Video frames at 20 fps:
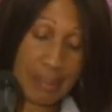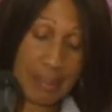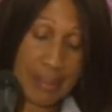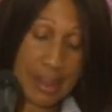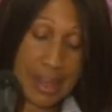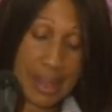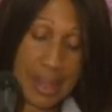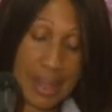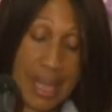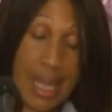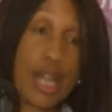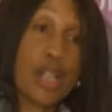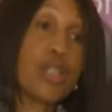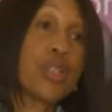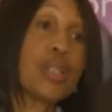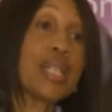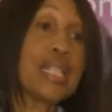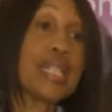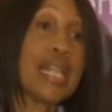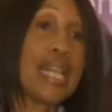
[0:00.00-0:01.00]
but I shouldn't
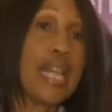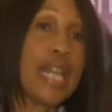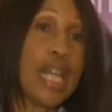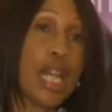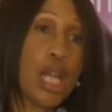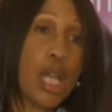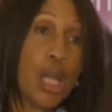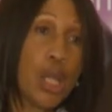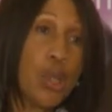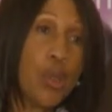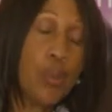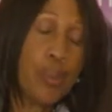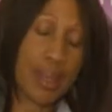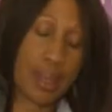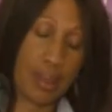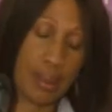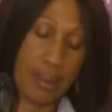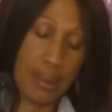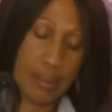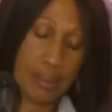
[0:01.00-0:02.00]
say office,
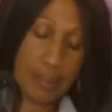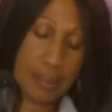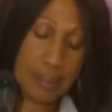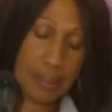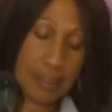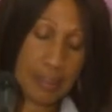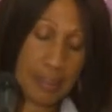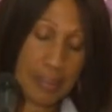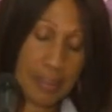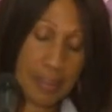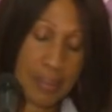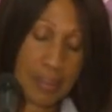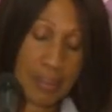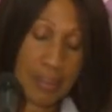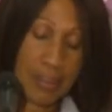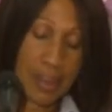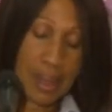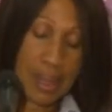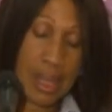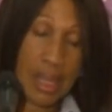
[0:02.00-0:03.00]
I should say
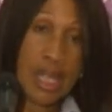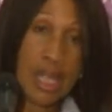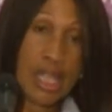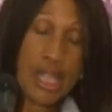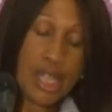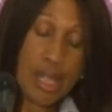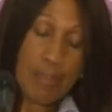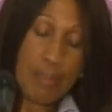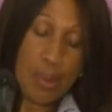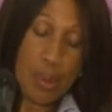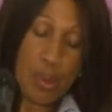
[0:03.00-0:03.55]
cubicle.